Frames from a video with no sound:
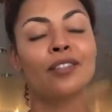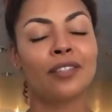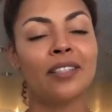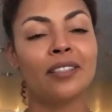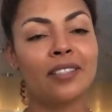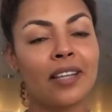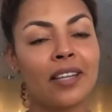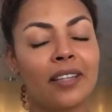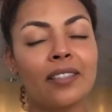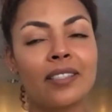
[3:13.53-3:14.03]
need
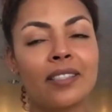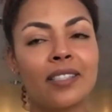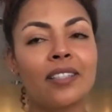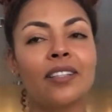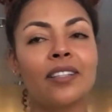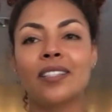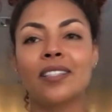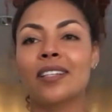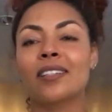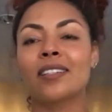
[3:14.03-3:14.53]
to take it
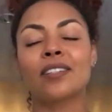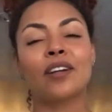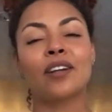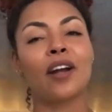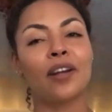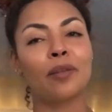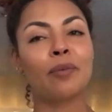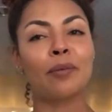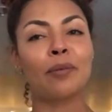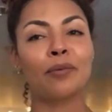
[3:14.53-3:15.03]
serious because there
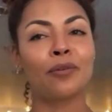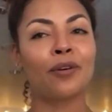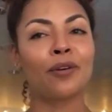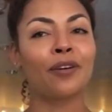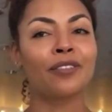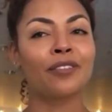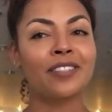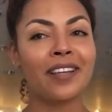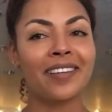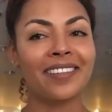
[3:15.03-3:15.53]
are other people who
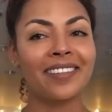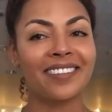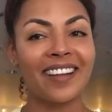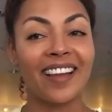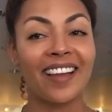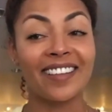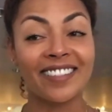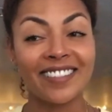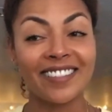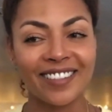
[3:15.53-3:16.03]
aren't taking
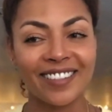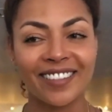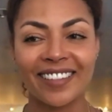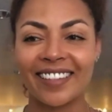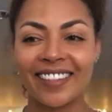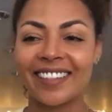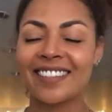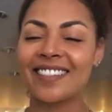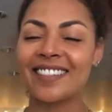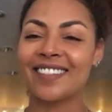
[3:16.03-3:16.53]
it as
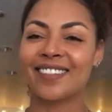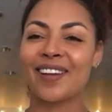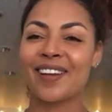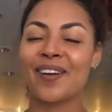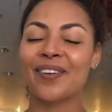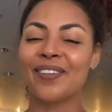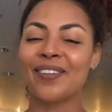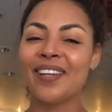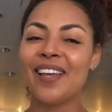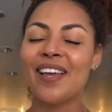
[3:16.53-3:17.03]
serious. You
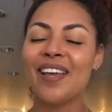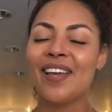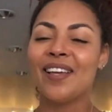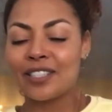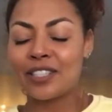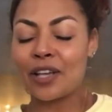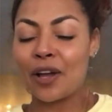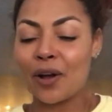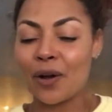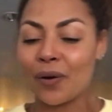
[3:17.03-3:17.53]
know?
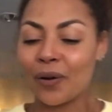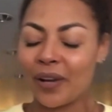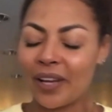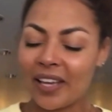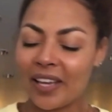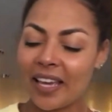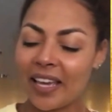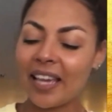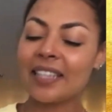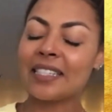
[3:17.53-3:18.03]
So
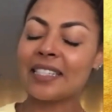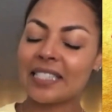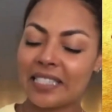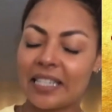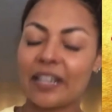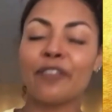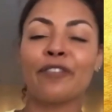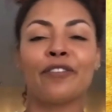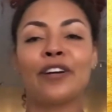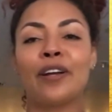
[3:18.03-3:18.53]
it's
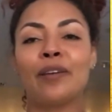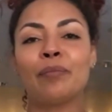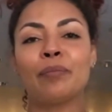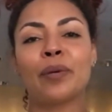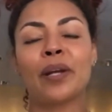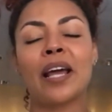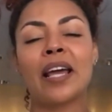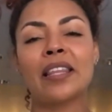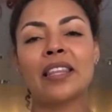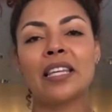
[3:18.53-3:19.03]
different,
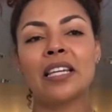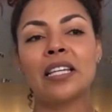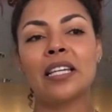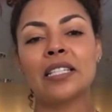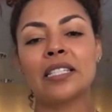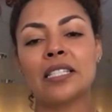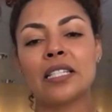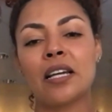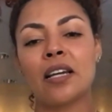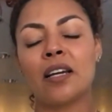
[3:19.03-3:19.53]
but I think
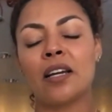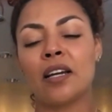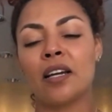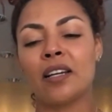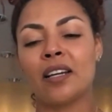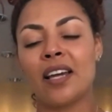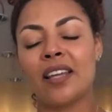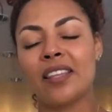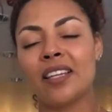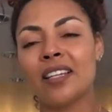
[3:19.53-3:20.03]
it's
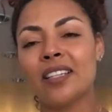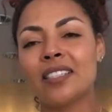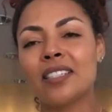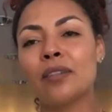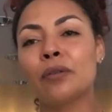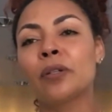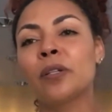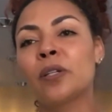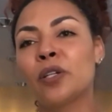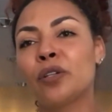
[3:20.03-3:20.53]

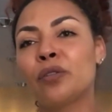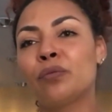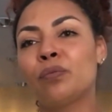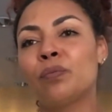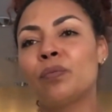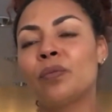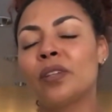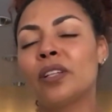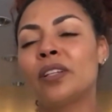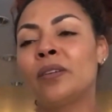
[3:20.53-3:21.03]
a good
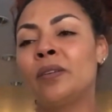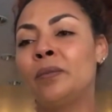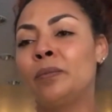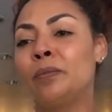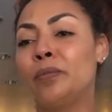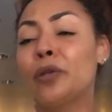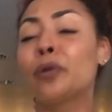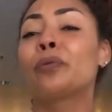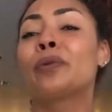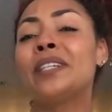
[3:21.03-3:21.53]

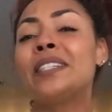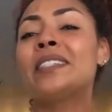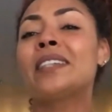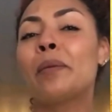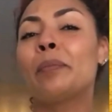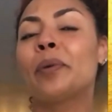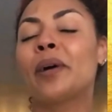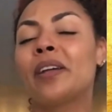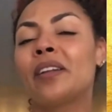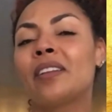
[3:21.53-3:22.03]
the
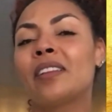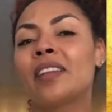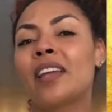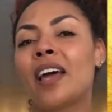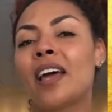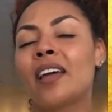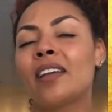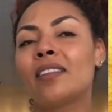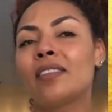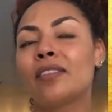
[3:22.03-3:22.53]
reset button
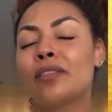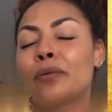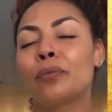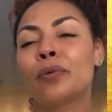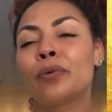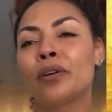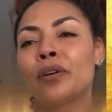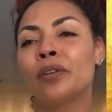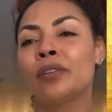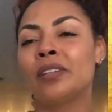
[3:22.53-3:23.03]
that the
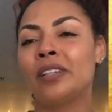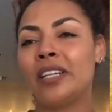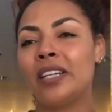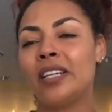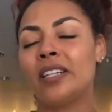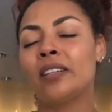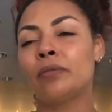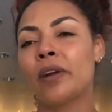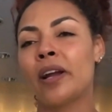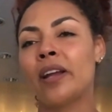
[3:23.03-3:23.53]
world
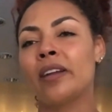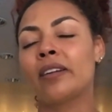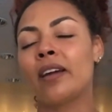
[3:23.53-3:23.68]
needed right